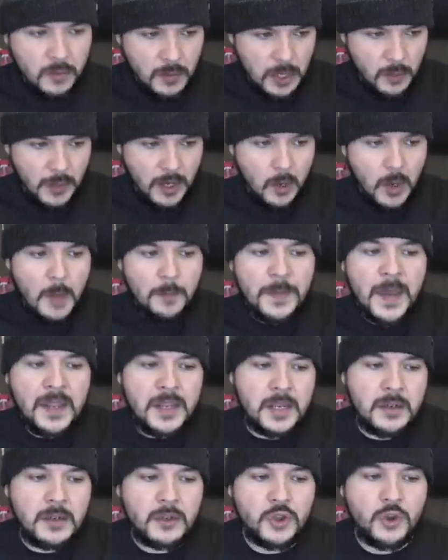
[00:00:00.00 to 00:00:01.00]
here we go,
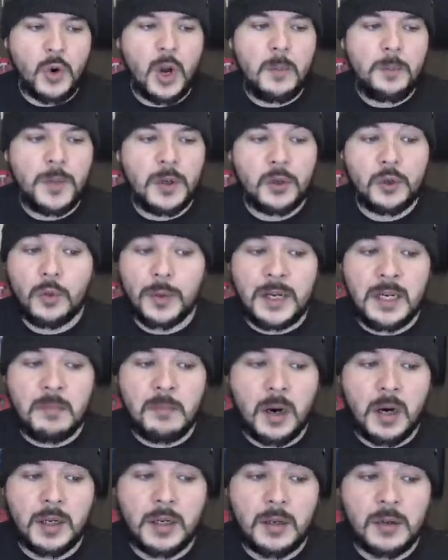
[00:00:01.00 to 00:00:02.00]
opinion, Trump,
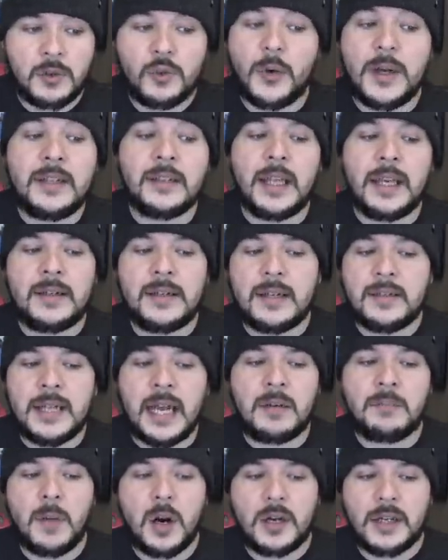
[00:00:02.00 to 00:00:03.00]
Greenland,
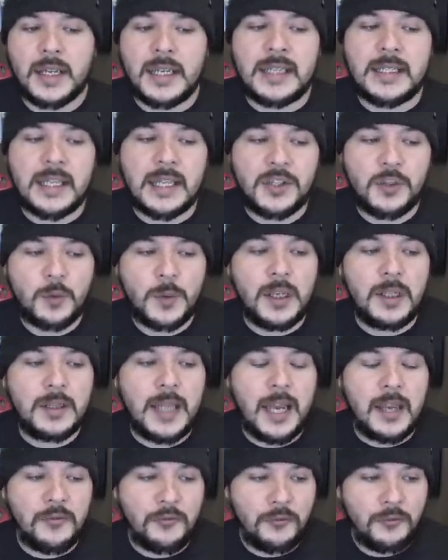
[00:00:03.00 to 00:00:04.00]
Denmark, is this real
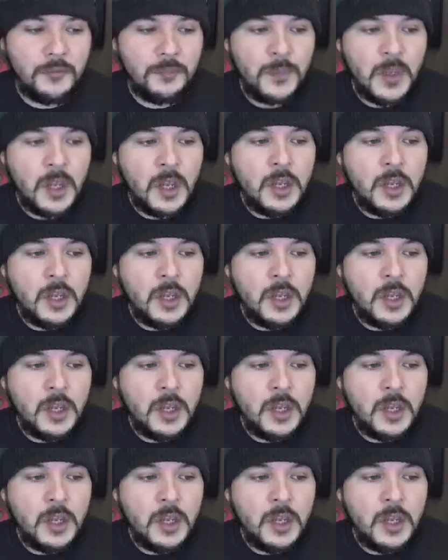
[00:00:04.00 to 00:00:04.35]
life?